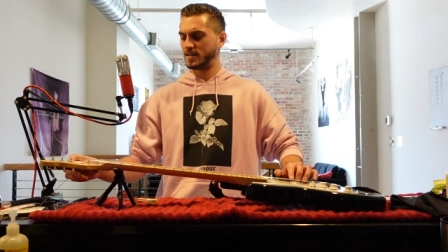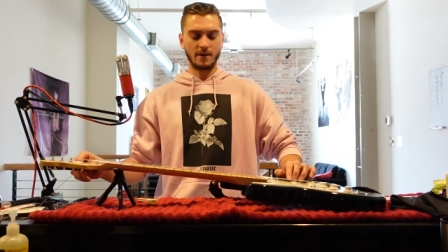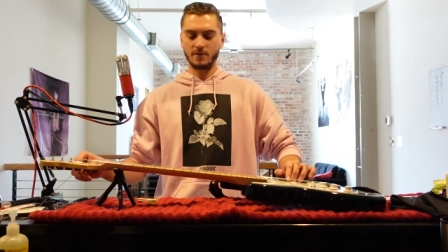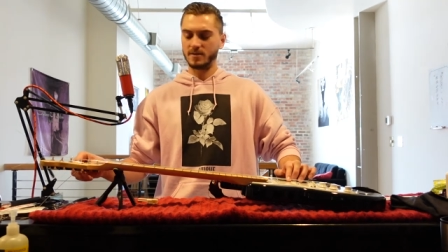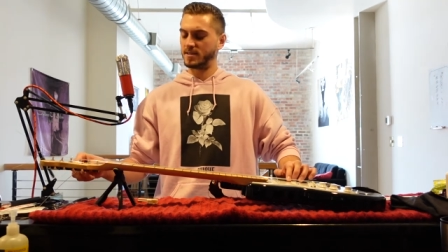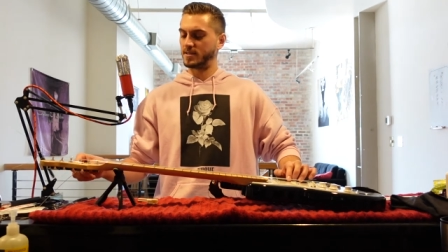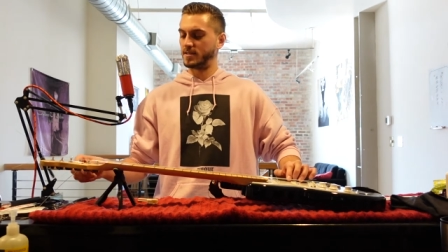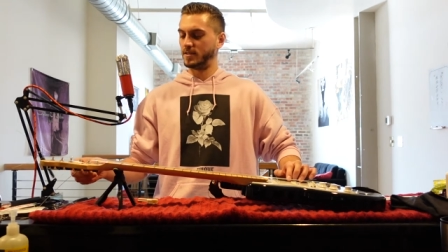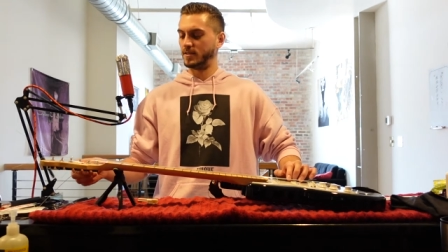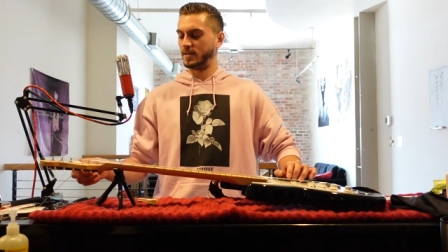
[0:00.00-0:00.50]
I
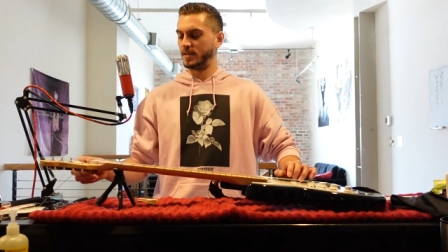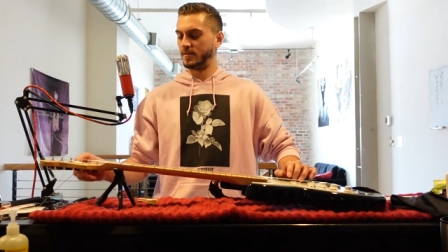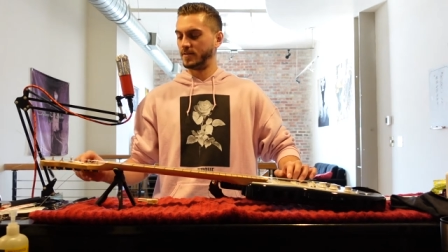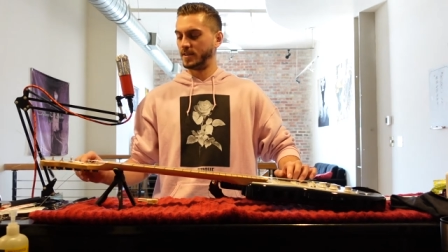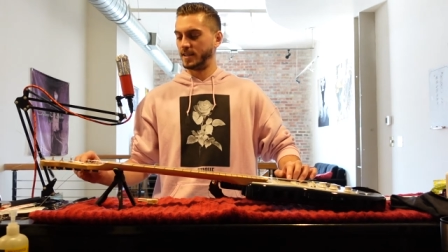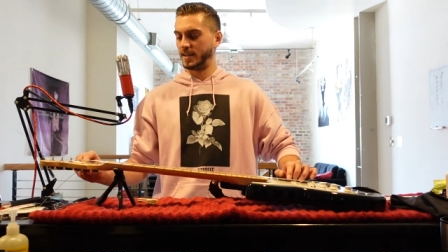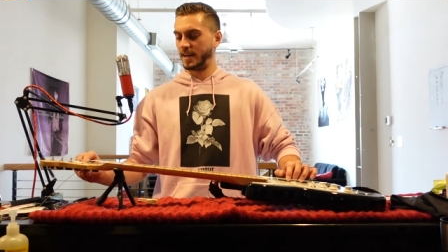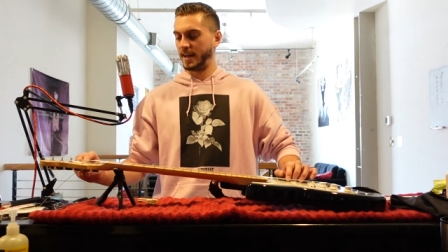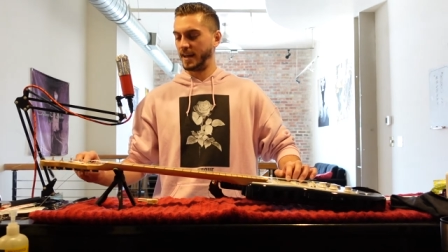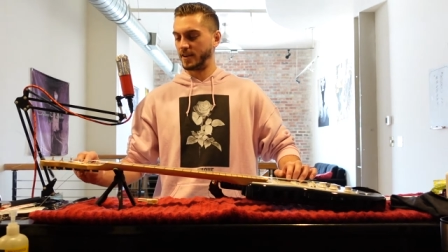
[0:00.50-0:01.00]
was still
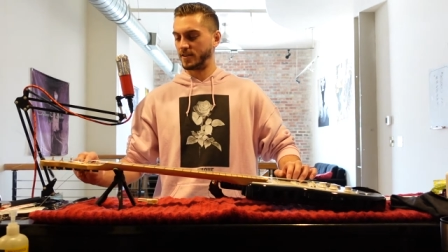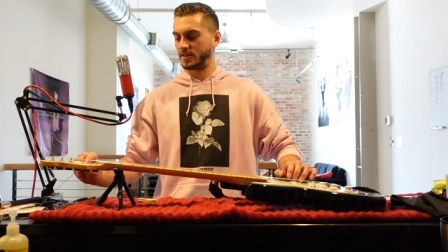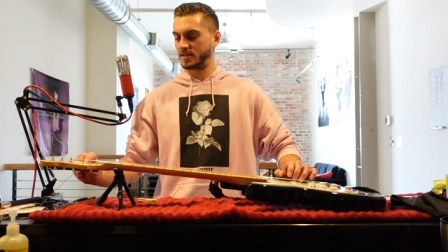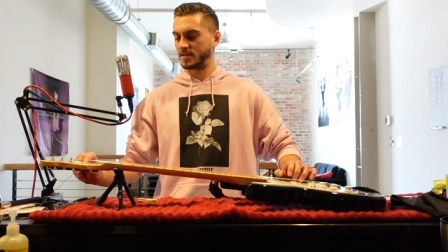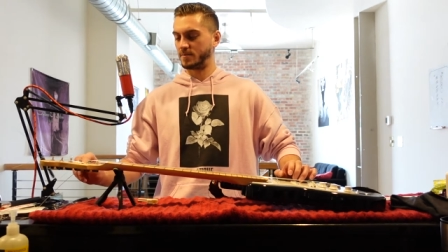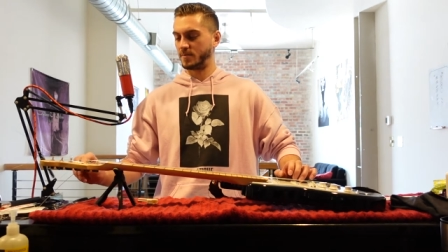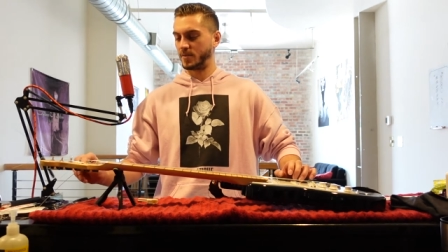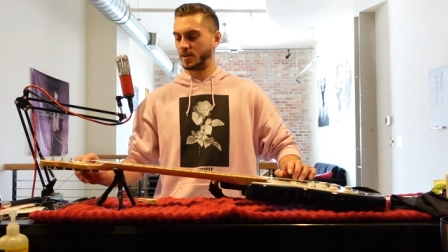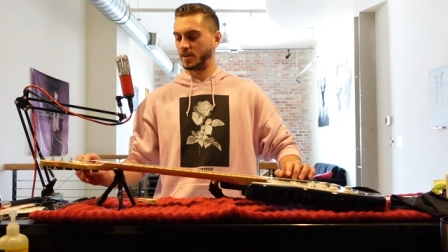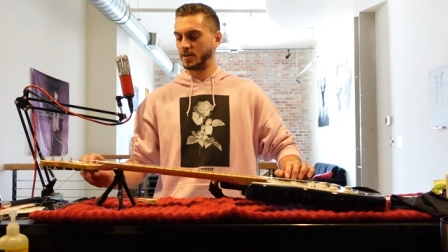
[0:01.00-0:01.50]
living in
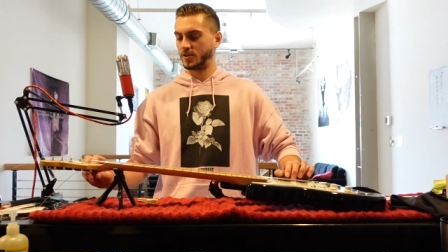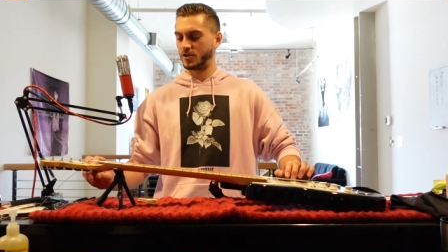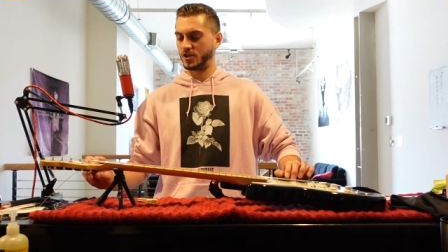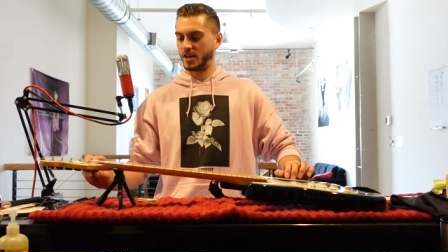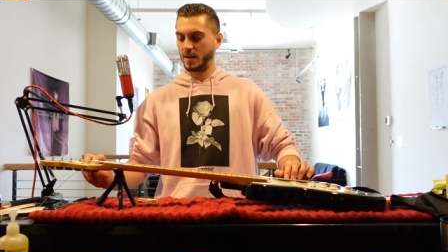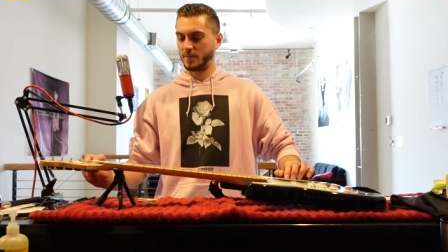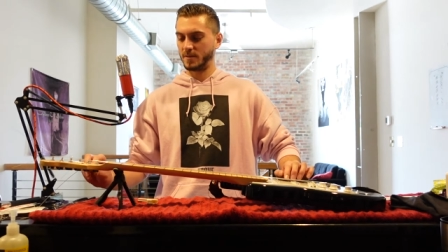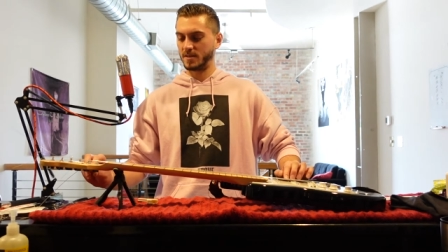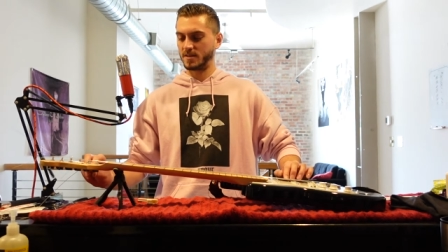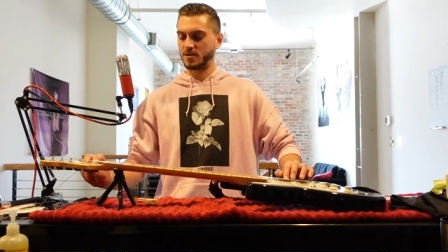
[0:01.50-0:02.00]
Harrisonburg,
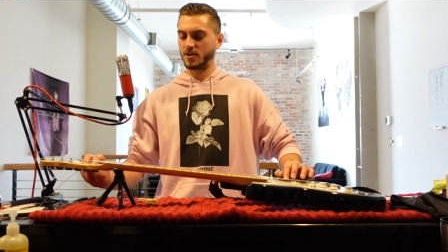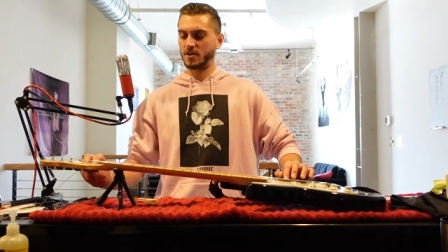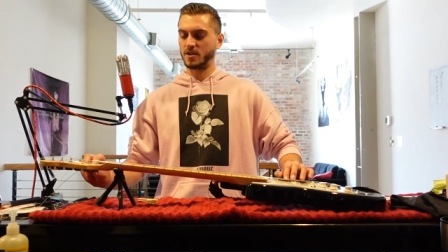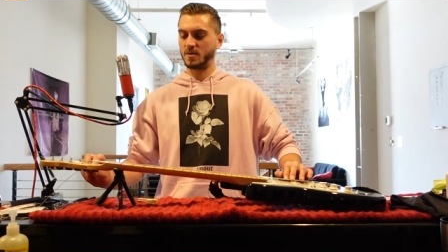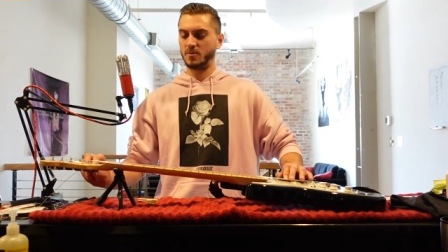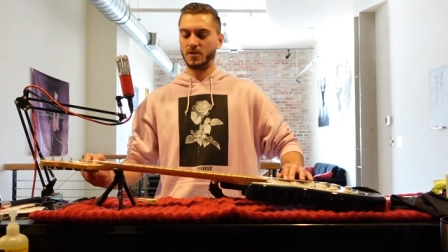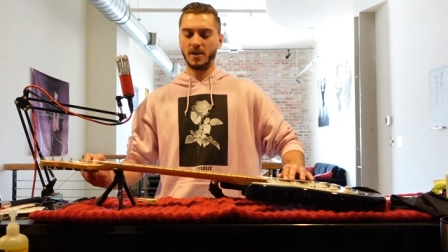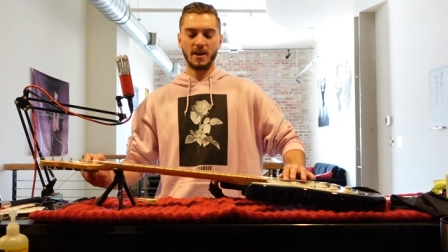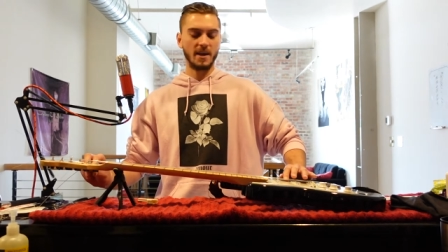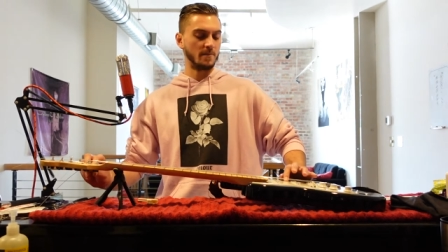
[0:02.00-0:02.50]
jamming, starting
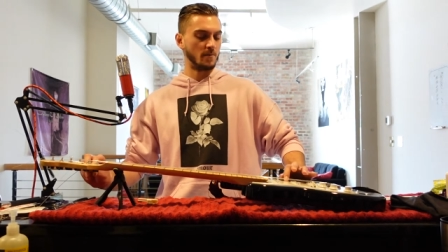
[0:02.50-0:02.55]
to play